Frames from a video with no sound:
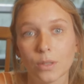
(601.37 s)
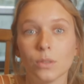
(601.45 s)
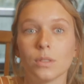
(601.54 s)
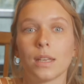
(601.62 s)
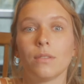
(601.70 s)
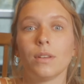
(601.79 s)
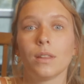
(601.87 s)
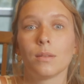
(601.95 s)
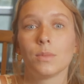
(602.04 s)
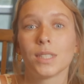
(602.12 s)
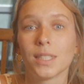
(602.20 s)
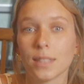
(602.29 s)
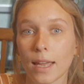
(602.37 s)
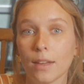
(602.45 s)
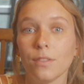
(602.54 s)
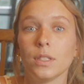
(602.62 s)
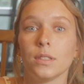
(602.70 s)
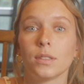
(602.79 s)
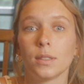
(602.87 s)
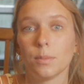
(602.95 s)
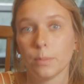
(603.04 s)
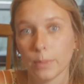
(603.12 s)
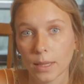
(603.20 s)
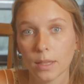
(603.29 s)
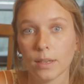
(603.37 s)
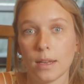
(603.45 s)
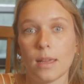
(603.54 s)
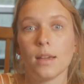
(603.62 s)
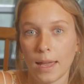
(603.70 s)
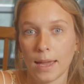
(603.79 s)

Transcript: who's giving them safety, stability.